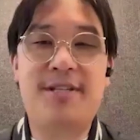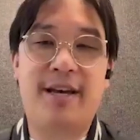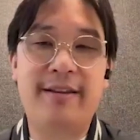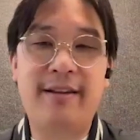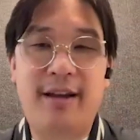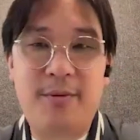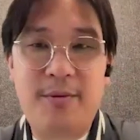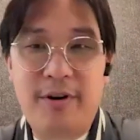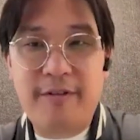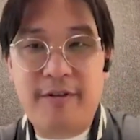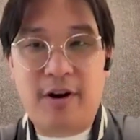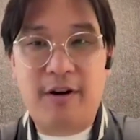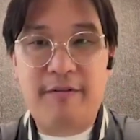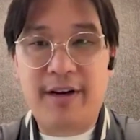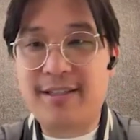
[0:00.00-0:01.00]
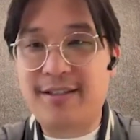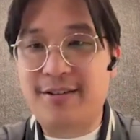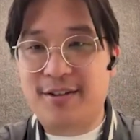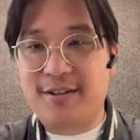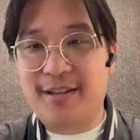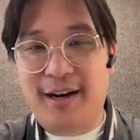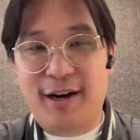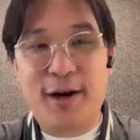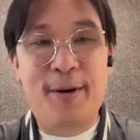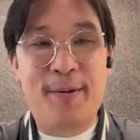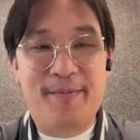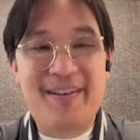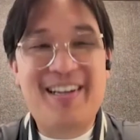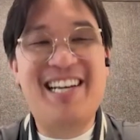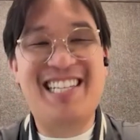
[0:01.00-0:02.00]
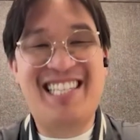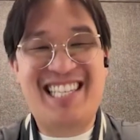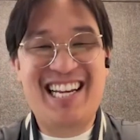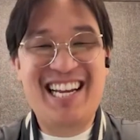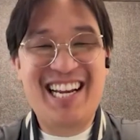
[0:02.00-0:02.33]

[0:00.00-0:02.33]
sound like one of our investors, because